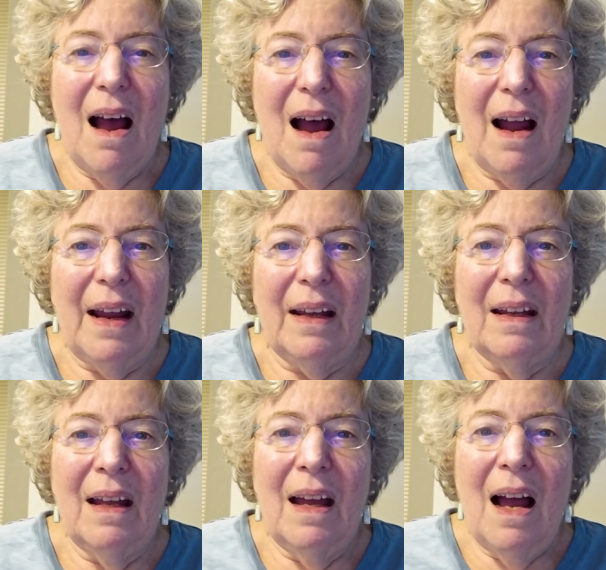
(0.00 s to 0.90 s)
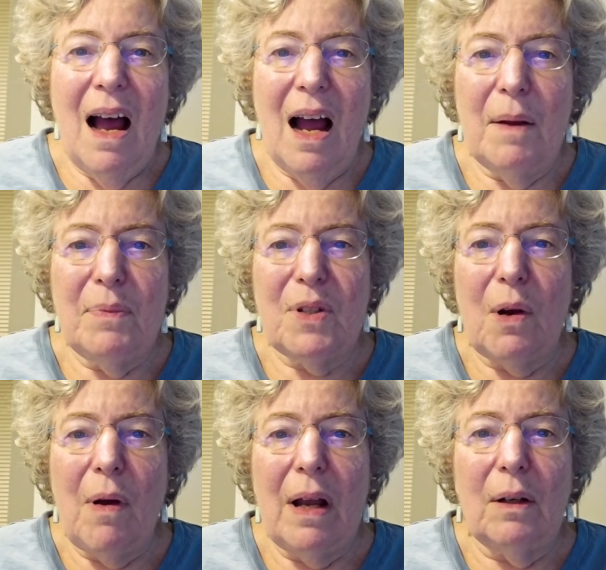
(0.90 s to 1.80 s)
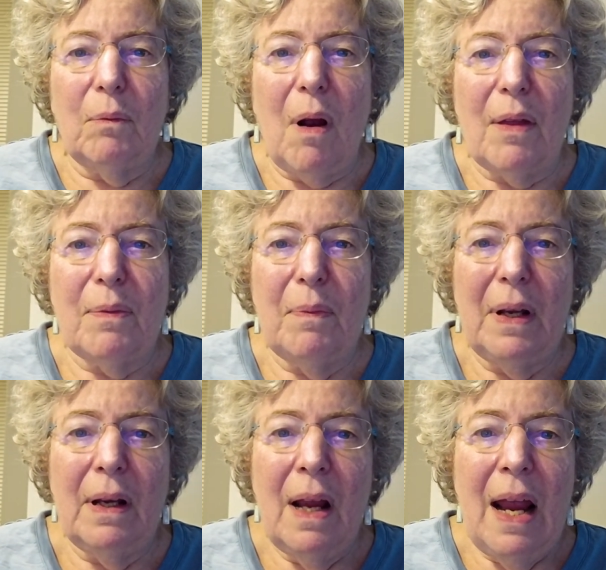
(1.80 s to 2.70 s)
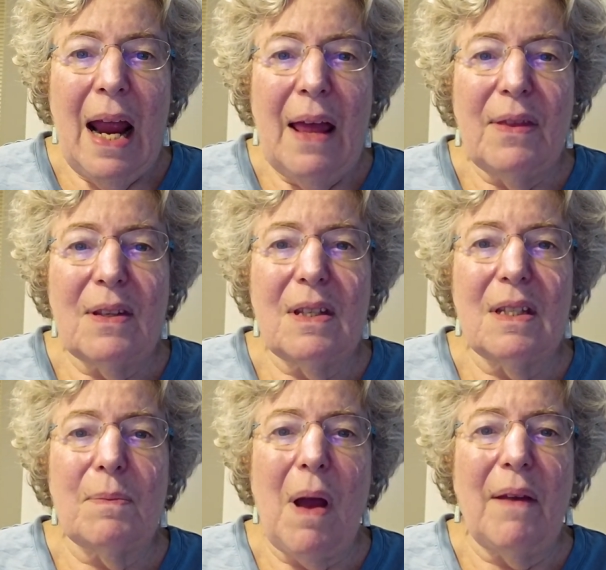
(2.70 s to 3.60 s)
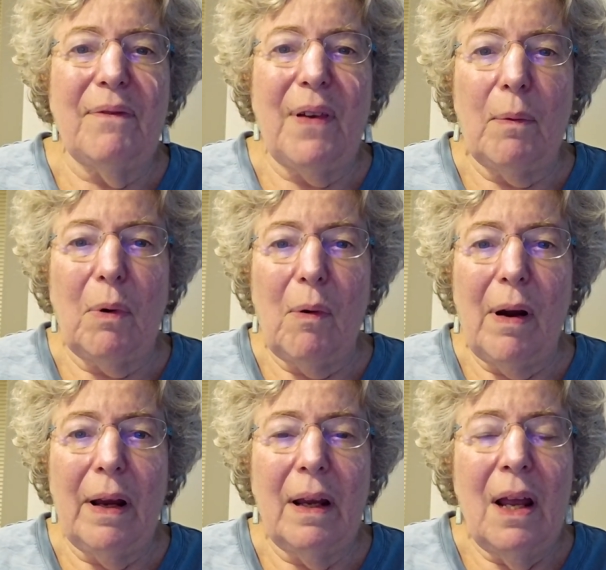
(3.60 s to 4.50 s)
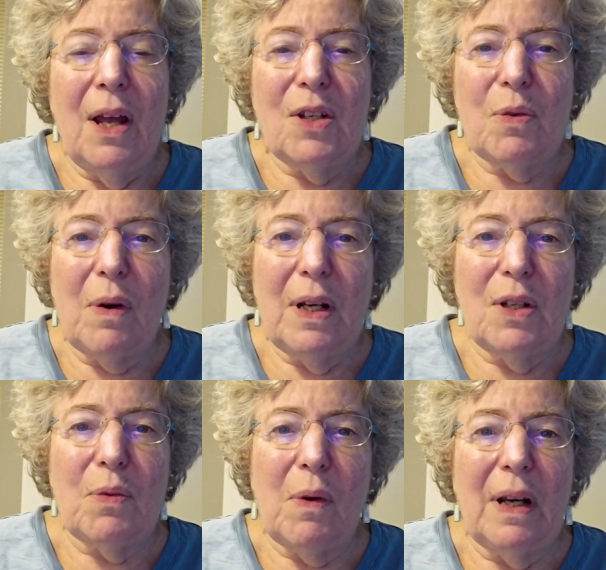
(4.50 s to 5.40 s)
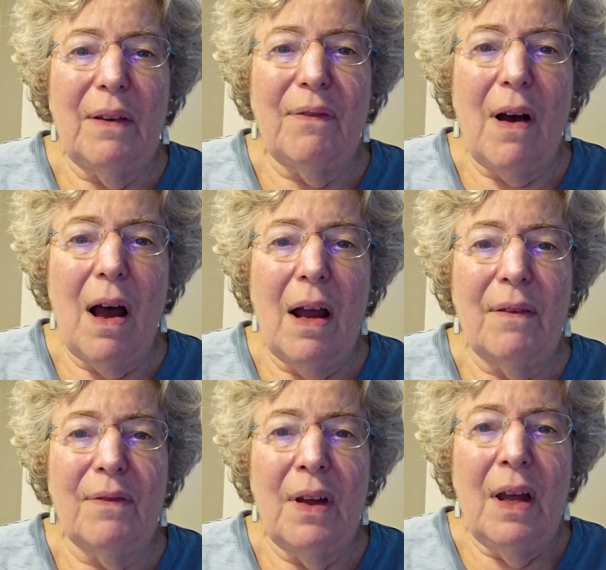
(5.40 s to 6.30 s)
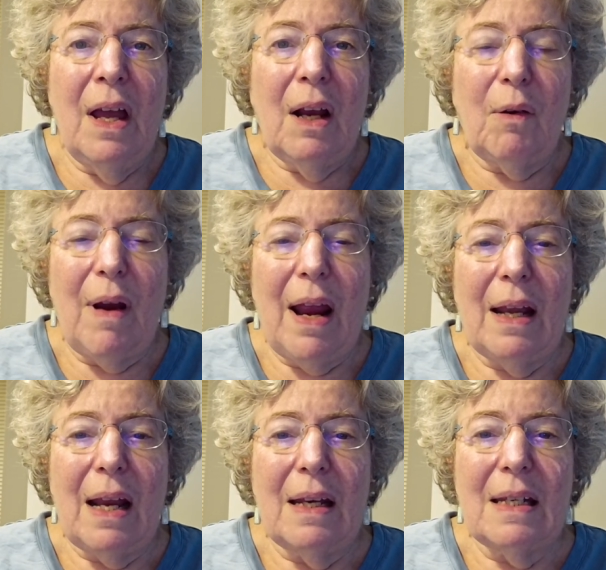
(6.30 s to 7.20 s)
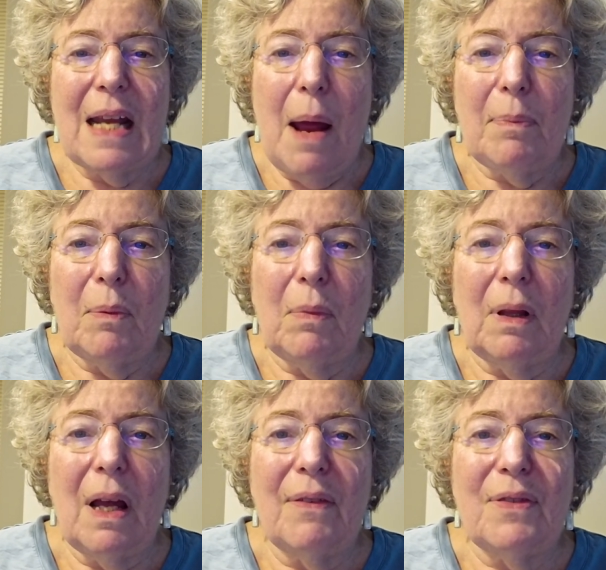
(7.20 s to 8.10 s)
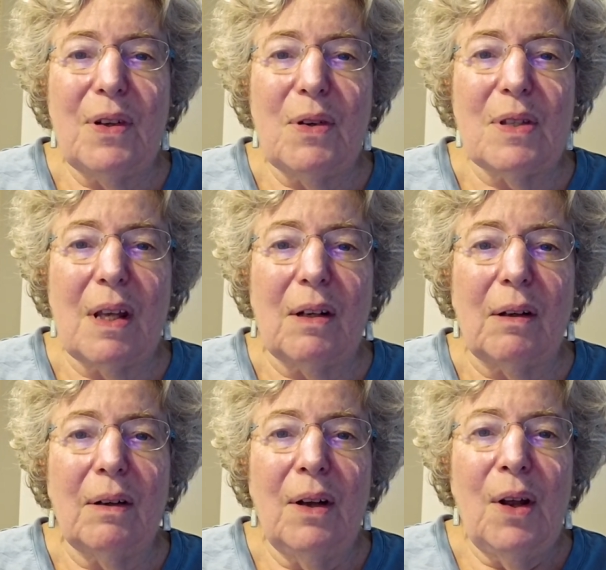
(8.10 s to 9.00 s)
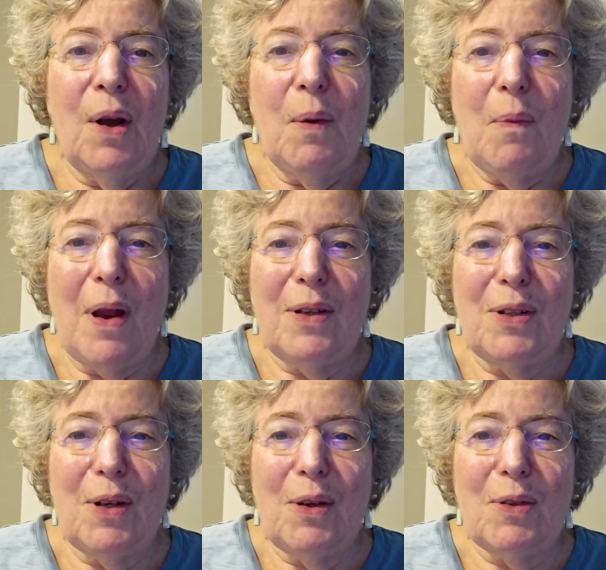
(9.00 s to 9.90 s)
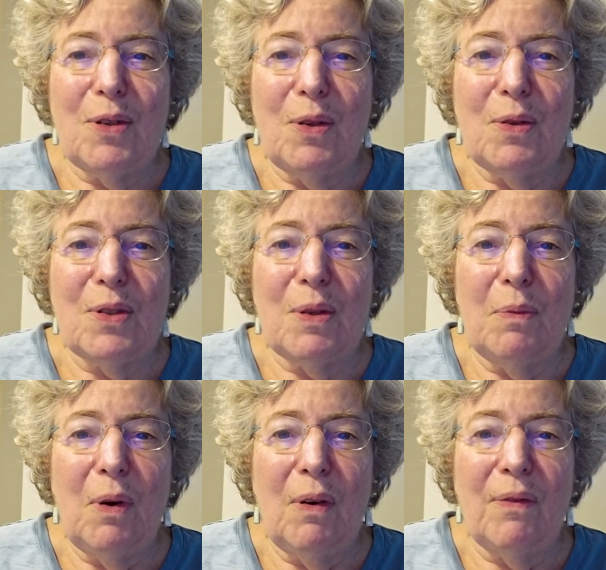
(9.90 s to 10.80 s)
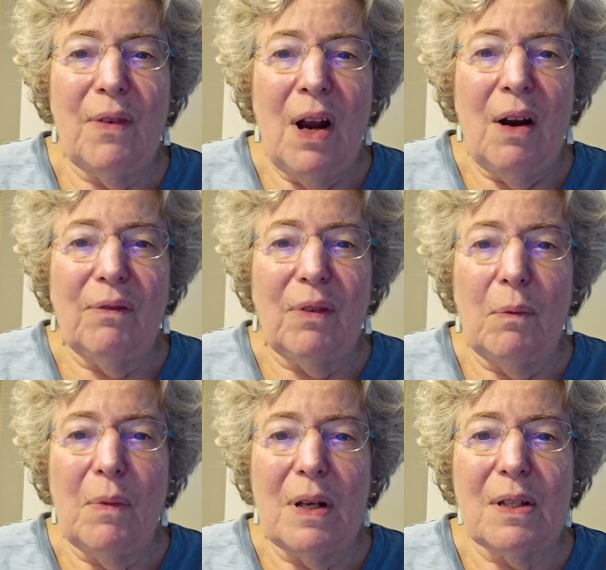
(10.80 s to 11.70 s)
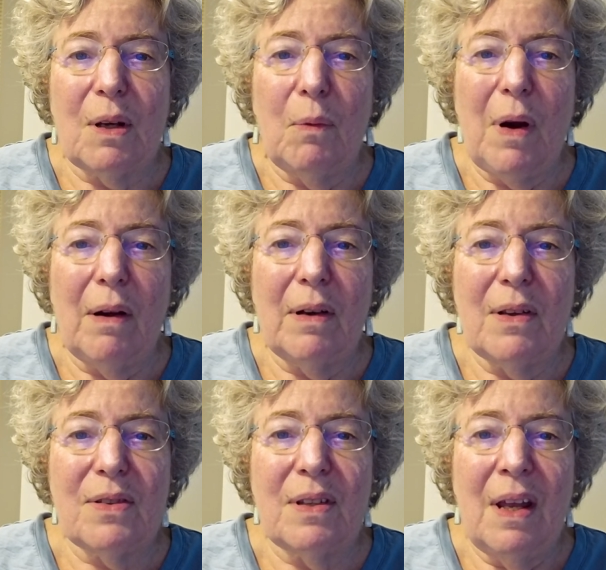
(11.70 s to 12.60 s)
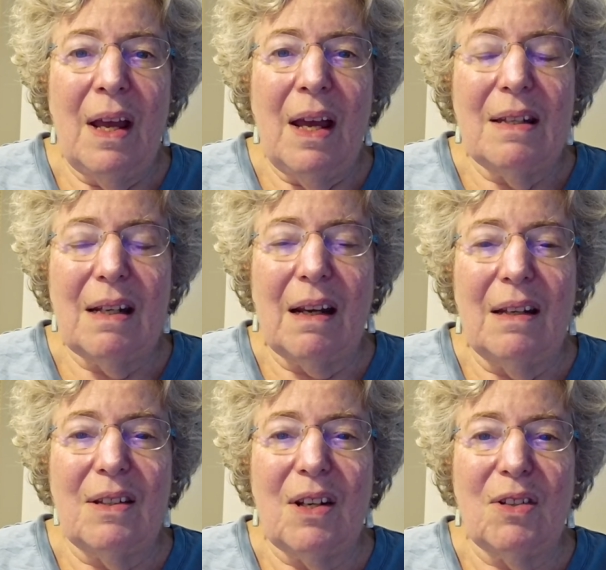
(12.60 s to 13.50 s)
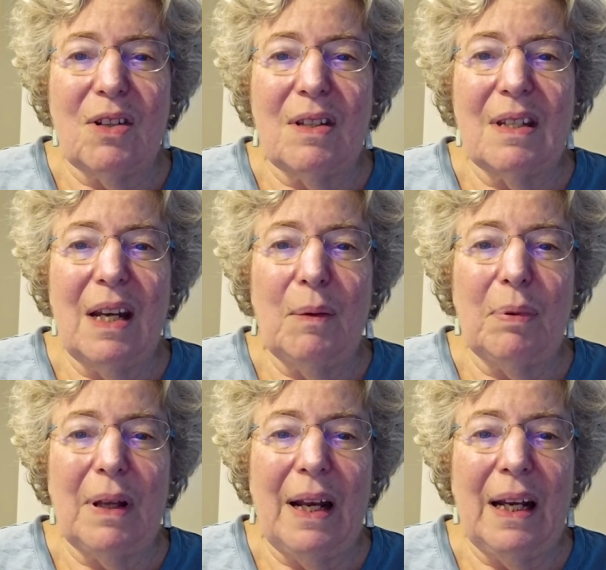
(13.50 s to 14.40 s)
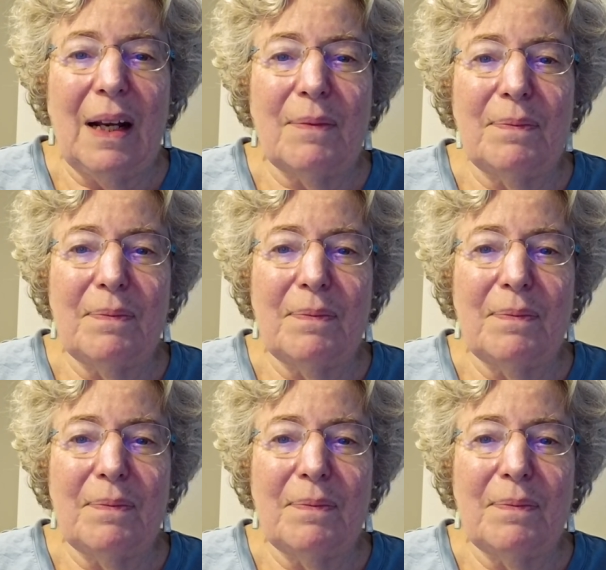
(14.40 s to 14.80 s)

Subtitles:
Hi, I'm Johanna Rothman, and this is my February 2025 Create an Adaptable Life newsletter. When do you choose to move from risk awareness to contingency planning?